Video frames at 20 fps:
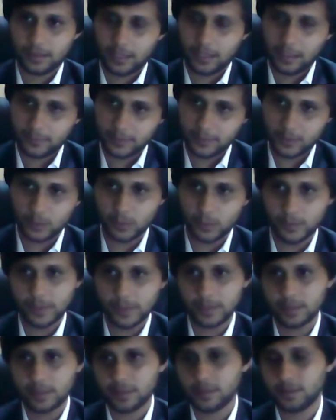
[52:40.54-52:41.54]
After 2
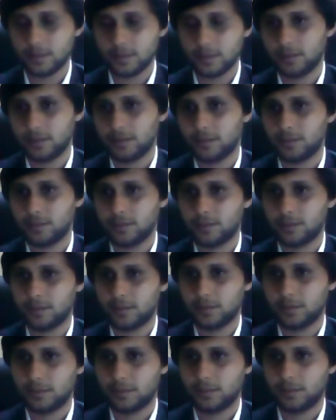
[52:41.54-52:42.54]
months,
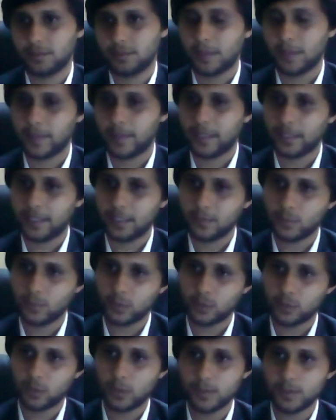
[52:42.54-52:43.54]
I'm writing
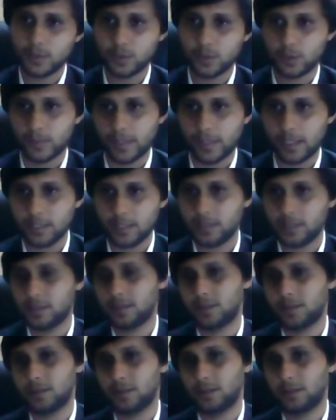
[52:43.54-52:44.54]
both groups to pass.